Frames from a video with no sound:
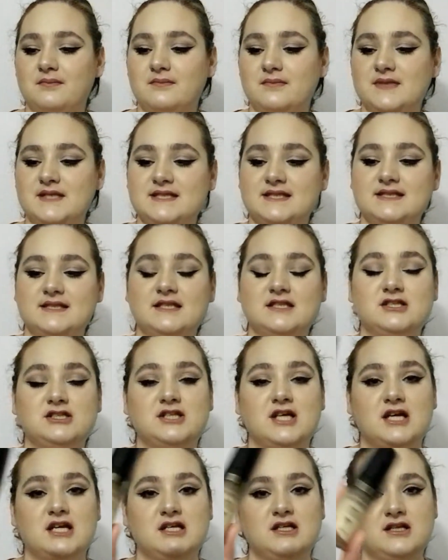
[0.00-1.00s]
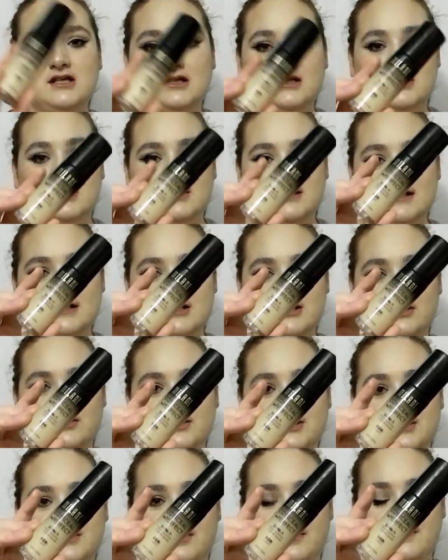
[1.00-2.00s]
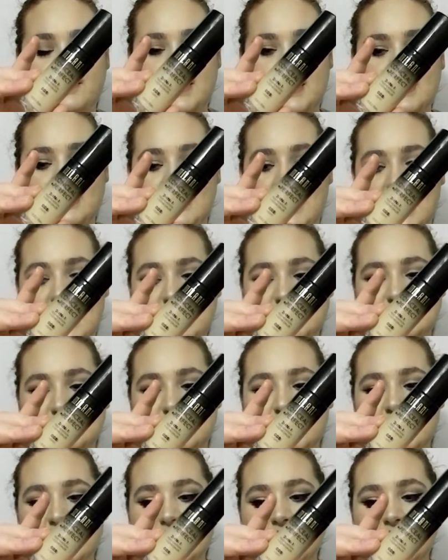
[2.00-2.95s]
This is in the shade 00B Light,